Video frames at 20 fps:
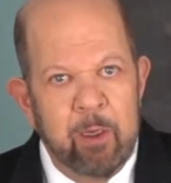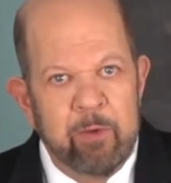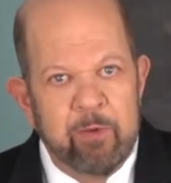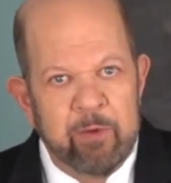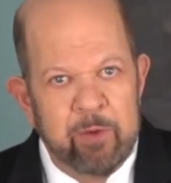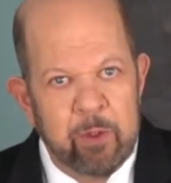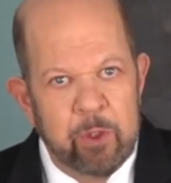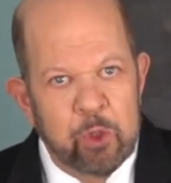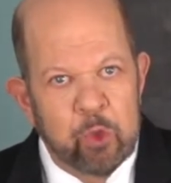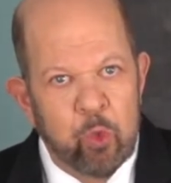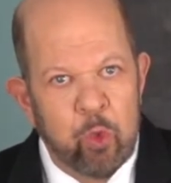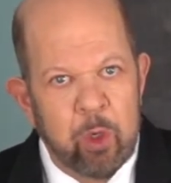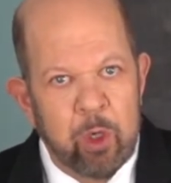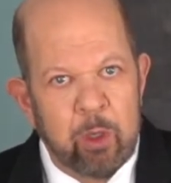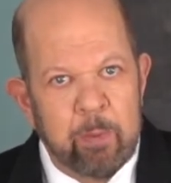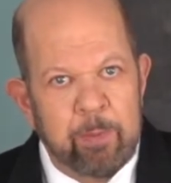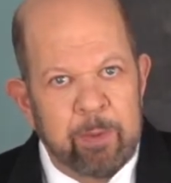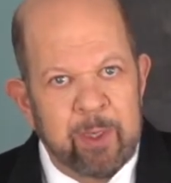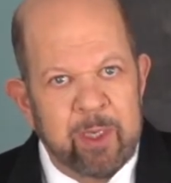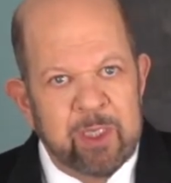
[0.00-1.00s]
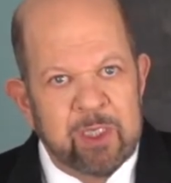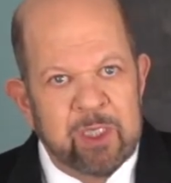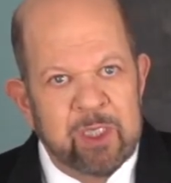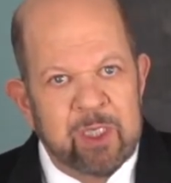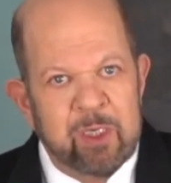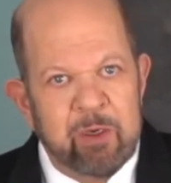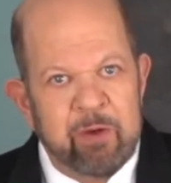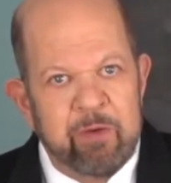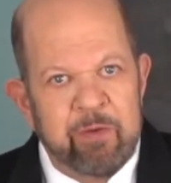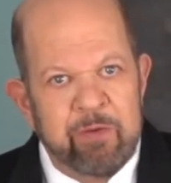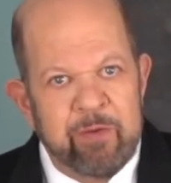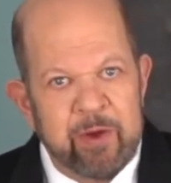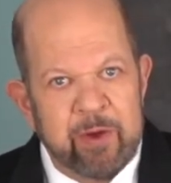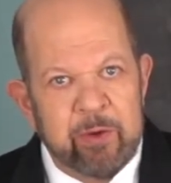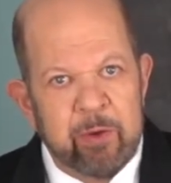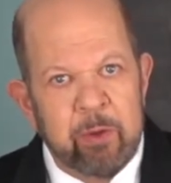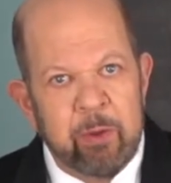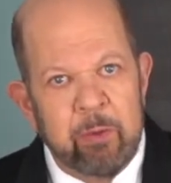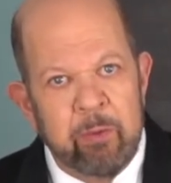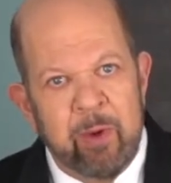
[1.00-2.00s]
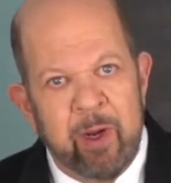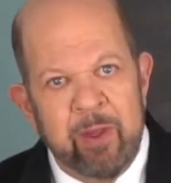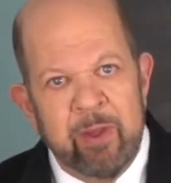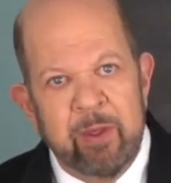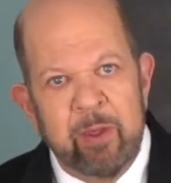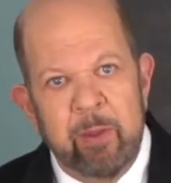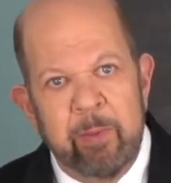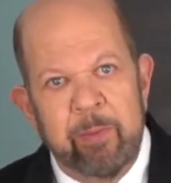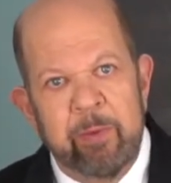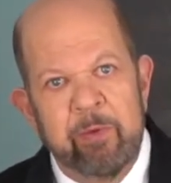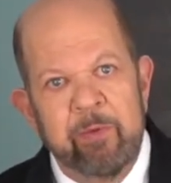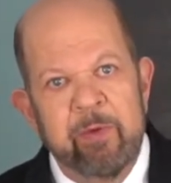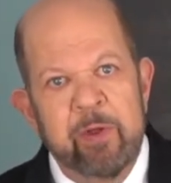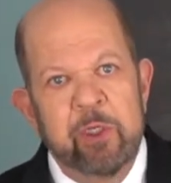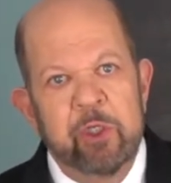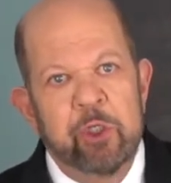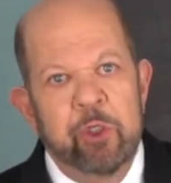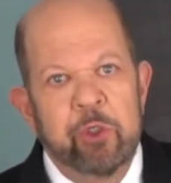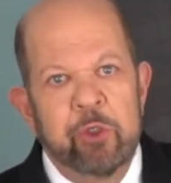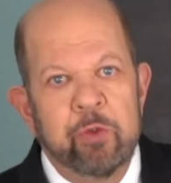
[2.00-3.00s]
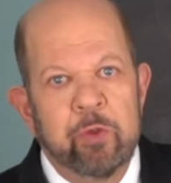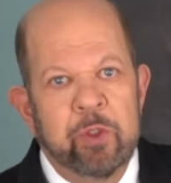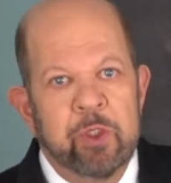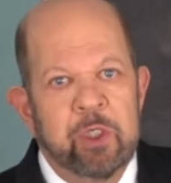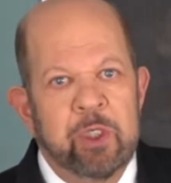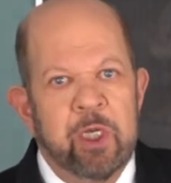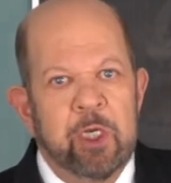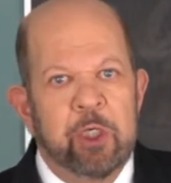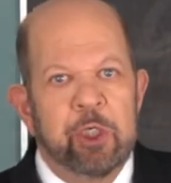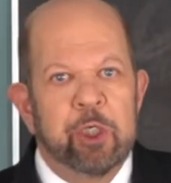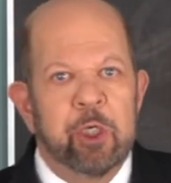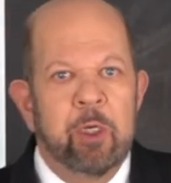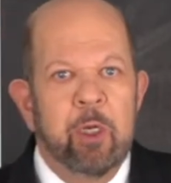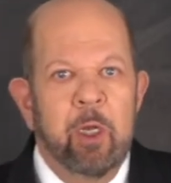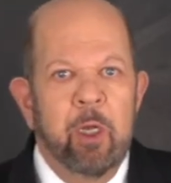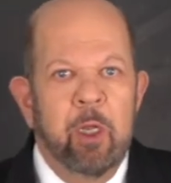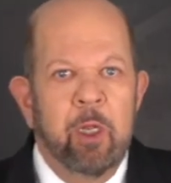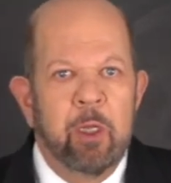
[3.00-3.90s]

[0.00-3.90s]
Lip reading: For those workplaces under federal rather than provincial jurisdiction,